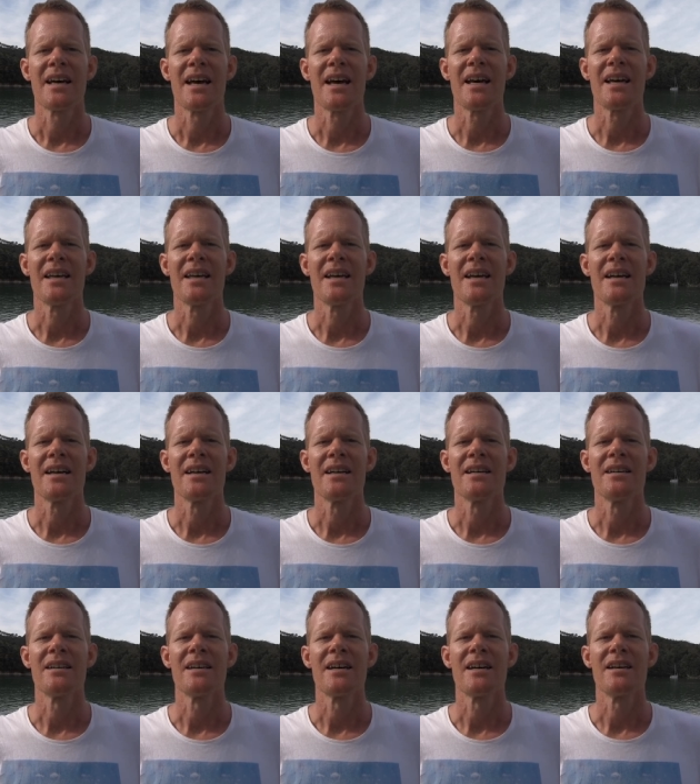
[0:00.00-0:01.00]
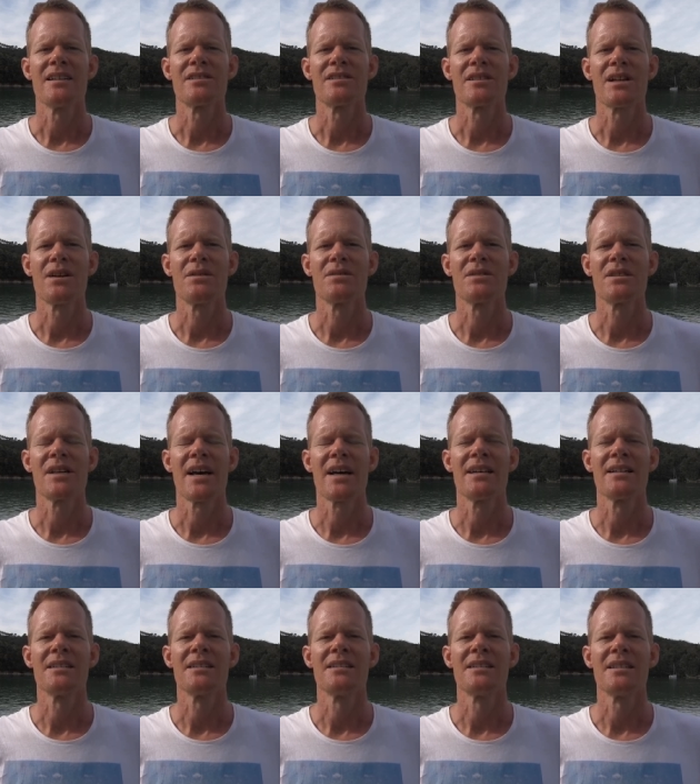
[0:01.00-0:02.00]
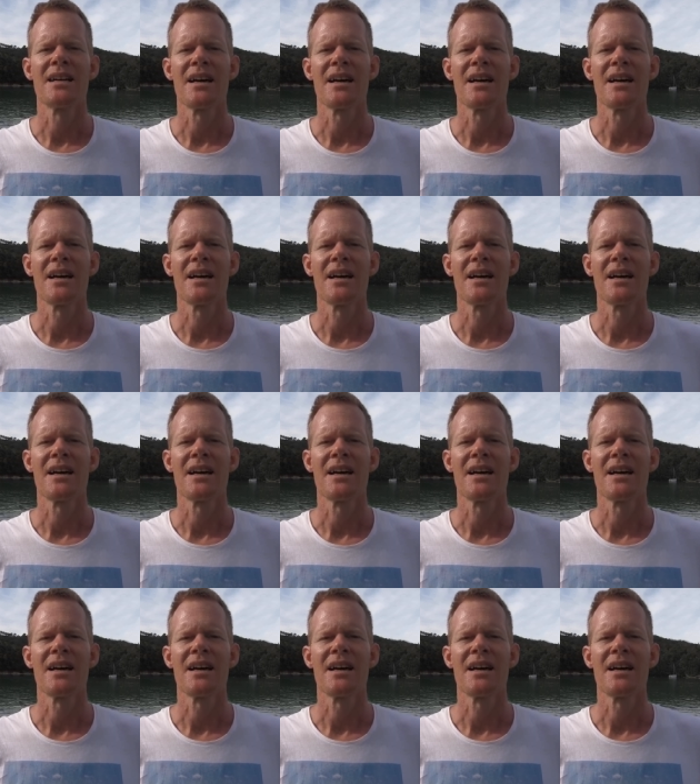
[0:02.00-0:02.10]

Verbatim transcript: a, uh, a slow sail